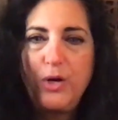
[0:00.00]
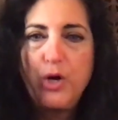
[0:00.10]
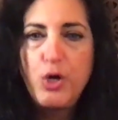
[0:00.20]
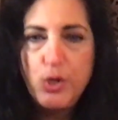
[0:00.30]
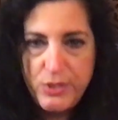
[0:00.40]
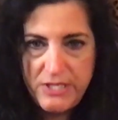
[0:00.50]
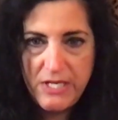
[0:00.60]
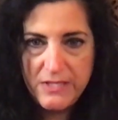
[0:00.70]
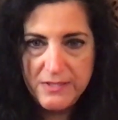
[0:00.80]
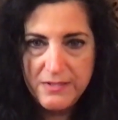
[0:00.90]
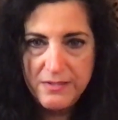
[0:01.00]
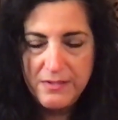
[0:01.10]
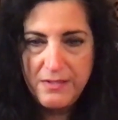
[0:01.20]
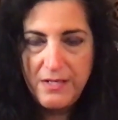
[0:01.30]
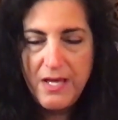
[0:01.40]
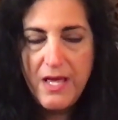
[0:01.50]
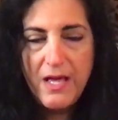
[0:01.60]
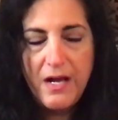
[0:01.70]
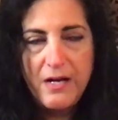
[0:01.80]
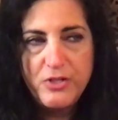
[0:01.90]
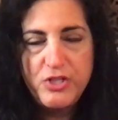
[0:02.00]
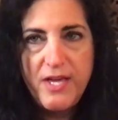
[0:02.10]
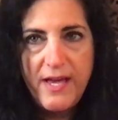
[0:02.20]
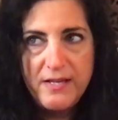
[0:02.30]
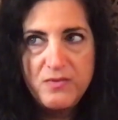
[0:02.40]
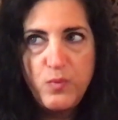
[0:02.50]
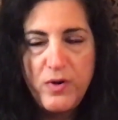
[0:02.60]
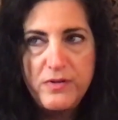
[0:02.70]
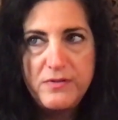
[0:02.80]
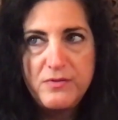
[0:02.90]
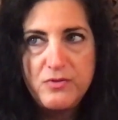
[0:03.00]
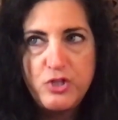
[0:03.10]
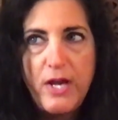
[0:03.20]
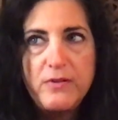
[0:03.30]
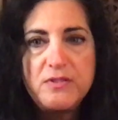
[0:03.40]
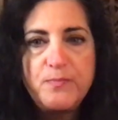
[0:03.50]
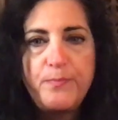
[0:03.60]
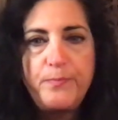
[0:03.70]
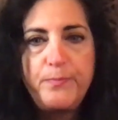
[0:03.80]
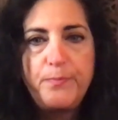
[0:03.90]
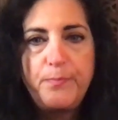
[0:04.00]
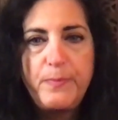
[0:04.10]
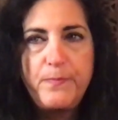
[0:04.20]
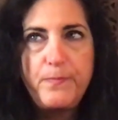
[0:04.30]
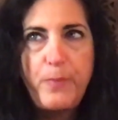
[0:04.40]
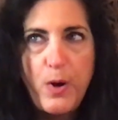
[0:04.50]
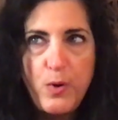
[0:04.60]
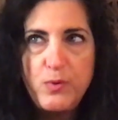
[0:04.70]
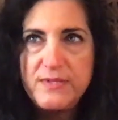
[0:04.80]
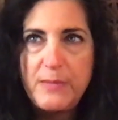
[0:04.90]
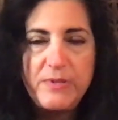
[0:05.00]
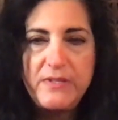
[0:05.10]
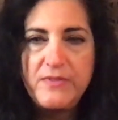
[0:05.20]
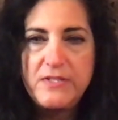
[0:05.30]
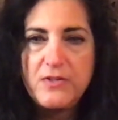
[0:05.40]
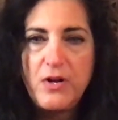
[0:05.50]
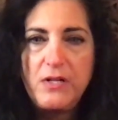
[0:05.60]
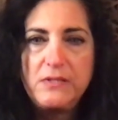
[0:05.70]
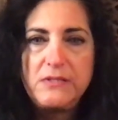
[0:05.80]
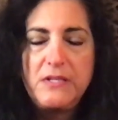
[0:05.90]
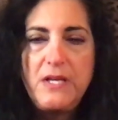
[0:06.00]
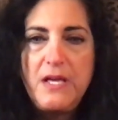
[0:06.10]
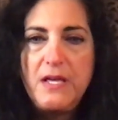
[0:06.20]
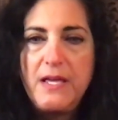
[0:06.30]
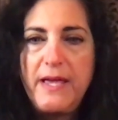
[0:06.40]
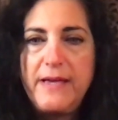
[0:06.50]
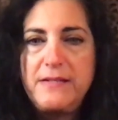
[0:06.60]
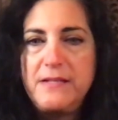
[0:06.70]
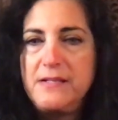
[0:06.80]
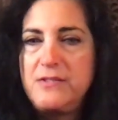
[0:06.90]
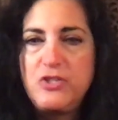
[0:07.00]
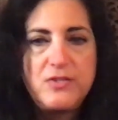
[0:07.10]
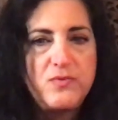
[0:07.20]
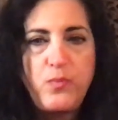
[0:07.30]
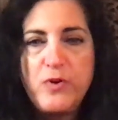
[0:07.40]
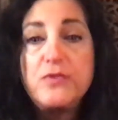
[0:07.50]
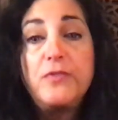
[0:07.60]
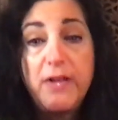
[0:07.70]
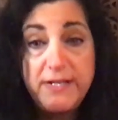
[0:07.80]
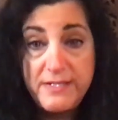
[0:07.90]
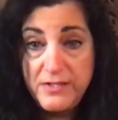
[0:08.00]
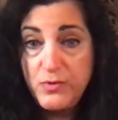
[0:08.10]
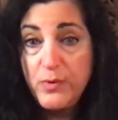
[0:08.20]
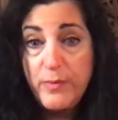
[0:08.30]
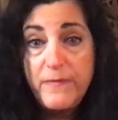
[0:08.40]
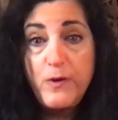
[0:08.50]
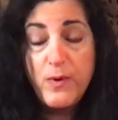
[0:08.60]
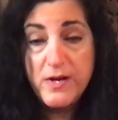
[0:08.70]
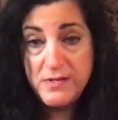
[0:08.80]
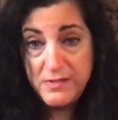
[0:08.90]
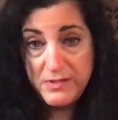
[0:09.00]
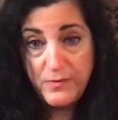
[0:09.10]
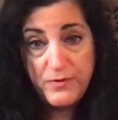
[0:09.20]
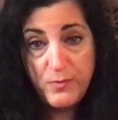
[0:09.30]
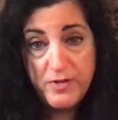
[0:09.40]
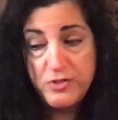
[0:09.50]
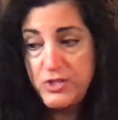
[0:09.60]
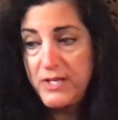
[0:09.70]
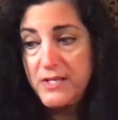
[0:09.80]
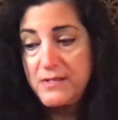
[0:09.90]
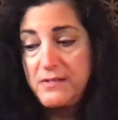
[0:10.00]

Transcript: her teas. She has one, Child's Pose, I believe it's called, and it's just wonderful. I did do a review on it, so if you want to check it,